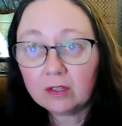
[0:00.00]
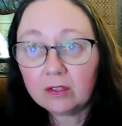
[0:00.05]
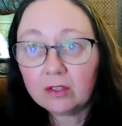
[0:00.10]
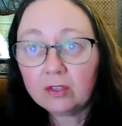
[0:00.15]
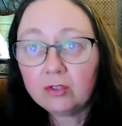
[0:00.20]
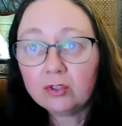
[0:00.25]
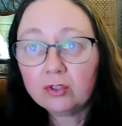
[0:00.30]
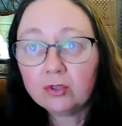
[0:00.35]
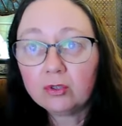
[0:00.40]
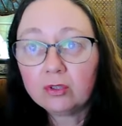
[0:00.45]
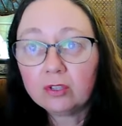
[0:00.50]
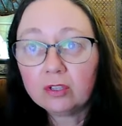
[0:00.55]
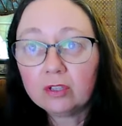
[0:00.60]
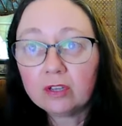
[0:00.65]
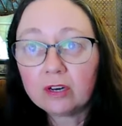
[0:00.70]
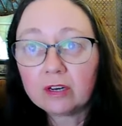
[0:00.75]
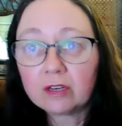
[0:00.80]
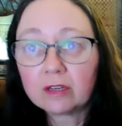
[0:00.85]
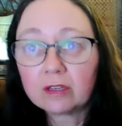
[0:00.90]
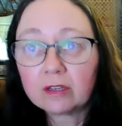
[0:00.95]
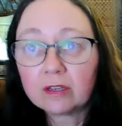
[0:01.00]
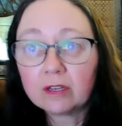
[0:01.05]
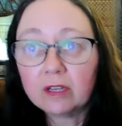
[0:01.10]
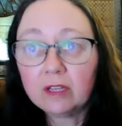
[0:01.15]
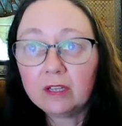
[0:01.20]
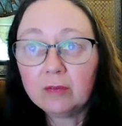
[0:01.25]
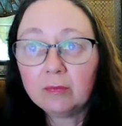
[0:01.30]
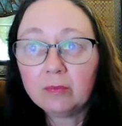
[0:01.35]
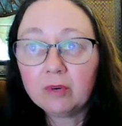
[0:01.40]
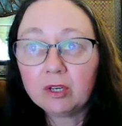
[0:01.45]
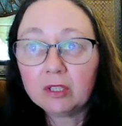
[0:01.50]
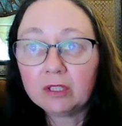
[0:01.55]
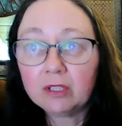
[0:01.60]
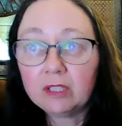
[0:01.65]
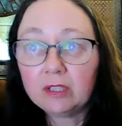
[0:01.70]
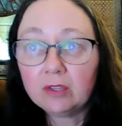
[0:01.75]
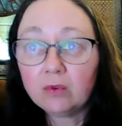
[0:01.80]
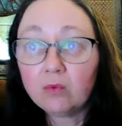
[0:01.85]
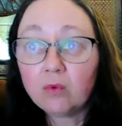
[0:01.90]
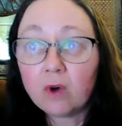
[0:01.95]
The Jotunar
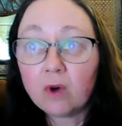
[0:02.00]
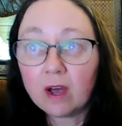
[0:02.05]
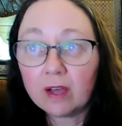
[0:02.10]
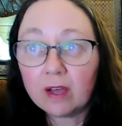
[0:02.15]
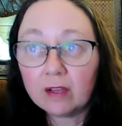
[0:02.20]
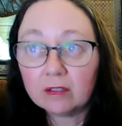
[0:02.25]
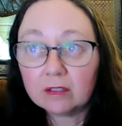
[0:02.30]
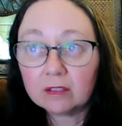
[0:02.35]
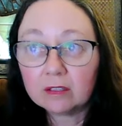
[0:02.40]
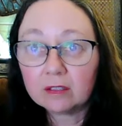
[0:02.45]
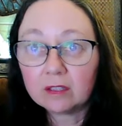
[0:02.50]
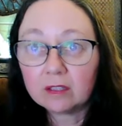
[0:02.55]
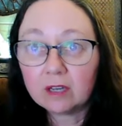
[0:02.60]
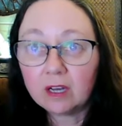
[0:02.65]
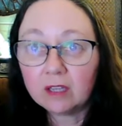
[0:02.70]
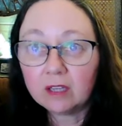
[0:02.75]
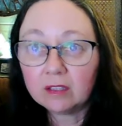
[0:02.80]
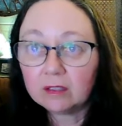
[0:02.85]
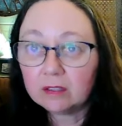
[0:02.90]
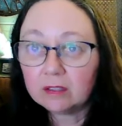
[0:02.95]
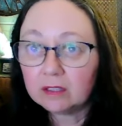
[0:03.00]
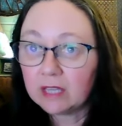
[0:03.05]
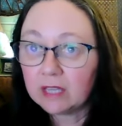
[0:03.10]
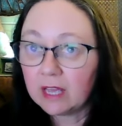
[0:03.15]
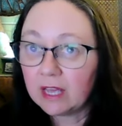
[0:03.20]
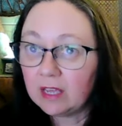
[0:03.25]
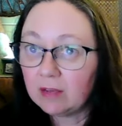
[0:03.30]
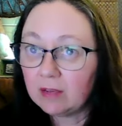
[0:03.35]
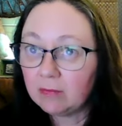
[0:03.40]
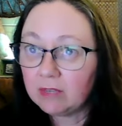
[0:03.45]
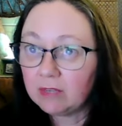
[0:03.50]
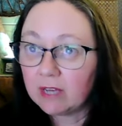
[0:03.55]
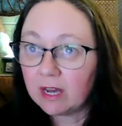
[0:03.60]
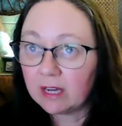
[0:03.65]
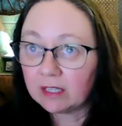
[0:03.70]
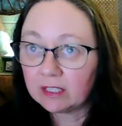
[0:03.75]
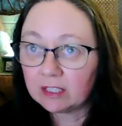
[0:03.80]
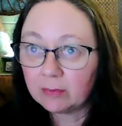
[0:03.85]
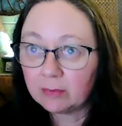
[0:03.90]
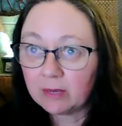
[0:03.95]
embody the wild, untamed
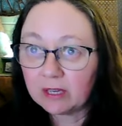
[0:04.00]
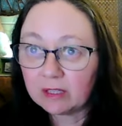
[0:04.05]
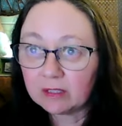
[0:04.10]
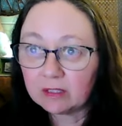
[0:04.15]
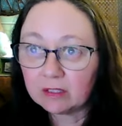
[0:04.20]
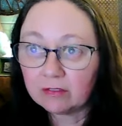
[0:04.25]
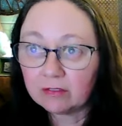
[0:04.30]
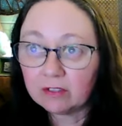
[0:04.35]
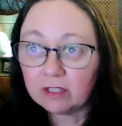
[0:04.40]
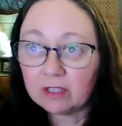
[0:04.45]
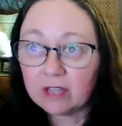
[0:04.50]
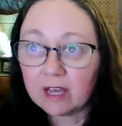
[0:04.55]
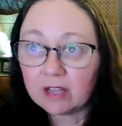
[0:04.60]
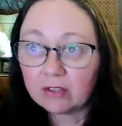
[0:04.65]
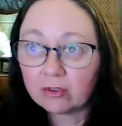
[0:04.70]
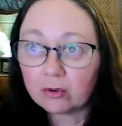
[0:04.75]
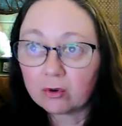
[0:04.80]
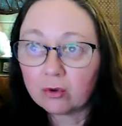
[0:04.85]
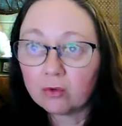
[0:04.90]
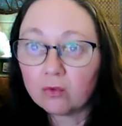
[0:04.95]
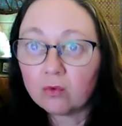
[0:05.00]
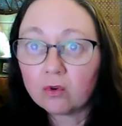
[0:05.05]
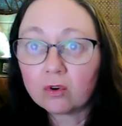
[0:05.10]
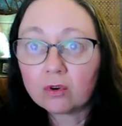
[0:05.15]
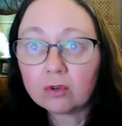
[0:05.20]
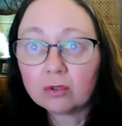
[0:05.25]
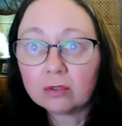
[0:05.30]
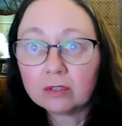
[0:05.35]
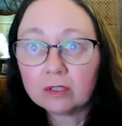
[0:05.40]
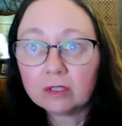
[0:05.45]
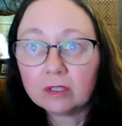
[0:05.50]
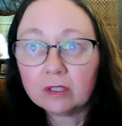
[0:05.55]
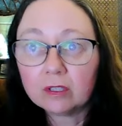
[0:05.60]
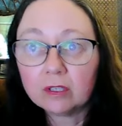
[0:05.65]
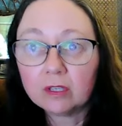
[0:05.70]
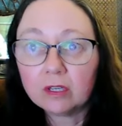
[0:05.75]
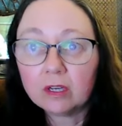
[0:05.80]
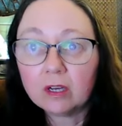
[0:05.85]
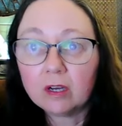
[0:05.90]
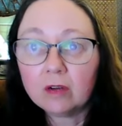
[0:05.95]
aspects of the natural world,
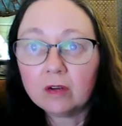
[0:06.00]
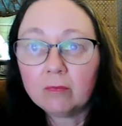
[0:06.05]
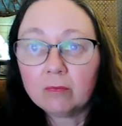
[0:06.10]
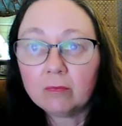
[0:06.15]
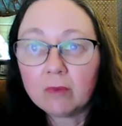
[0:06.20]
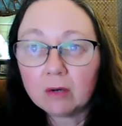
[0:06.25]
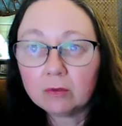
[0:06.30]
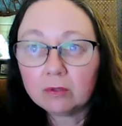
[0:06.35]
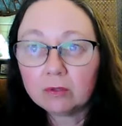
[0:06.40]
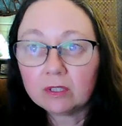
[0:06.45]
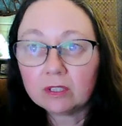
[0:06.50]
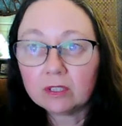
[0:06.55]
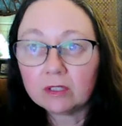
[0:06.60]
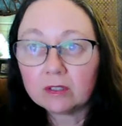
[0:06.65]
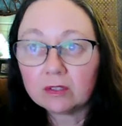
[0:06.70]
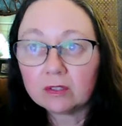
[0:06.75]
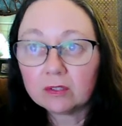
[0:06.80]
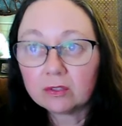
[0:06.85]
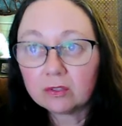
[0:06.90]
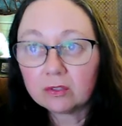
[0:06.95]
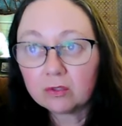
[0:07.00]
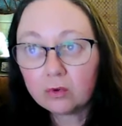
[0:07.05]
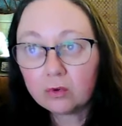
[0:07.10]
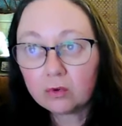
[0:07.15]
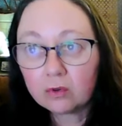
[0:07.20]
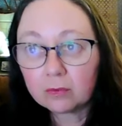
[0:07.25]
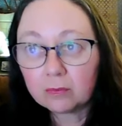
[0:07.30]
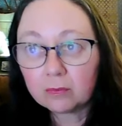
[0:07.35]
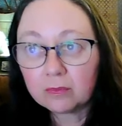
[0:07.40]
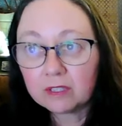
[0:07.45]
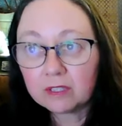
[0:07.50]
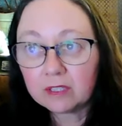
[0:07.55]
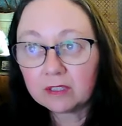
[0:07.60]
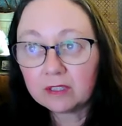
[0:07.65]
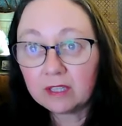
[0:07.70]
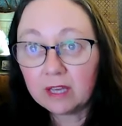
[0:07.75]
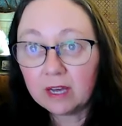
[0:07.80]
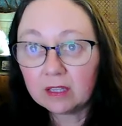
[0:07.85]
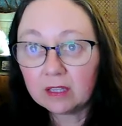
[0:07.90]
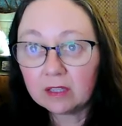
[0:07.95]
mountains, storms, and
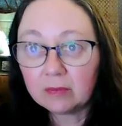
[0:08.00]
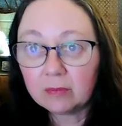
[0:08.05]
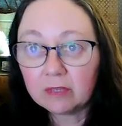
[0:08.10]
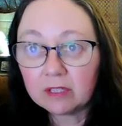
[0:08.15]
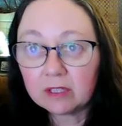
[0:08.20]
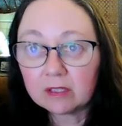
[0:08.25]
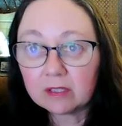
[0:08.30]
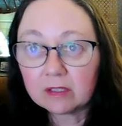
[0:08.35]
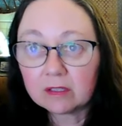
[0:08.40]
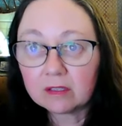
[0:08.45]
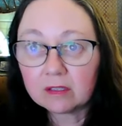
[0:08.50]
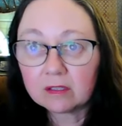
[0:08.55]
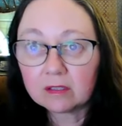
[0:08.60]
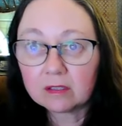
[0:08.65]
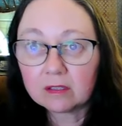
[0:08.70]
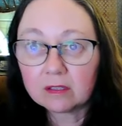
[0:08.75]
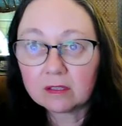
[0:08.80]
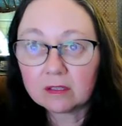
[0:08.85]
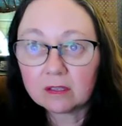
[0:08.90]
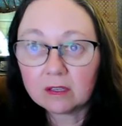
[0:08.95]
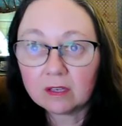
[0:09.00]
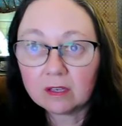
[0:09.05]
the elements.